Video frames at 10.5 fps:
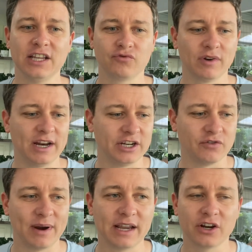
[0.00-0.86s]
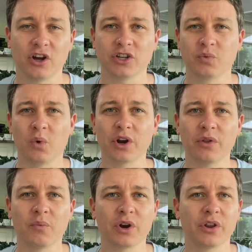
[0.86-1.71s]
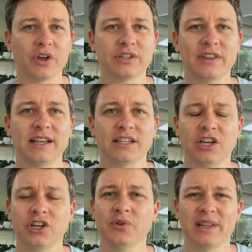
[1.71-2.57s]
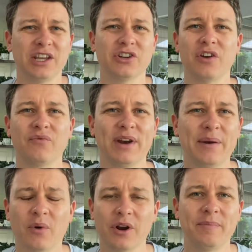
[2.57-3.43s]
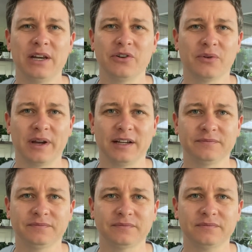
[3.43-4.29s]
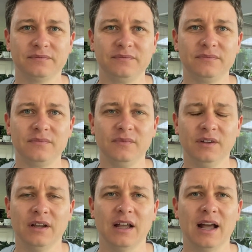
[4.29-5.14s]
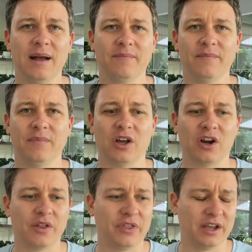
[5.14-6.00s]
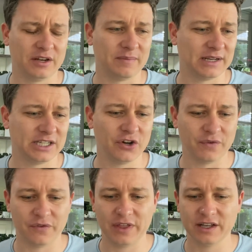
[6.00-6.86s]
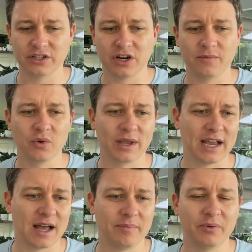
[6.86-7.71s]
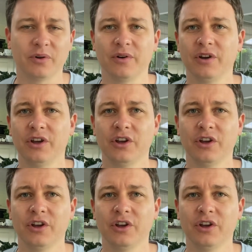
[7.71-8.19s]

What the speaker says: is really to recognize what are those things that you're doing that you don't really want to be doing. Like I think to myself of things that I'm looking up or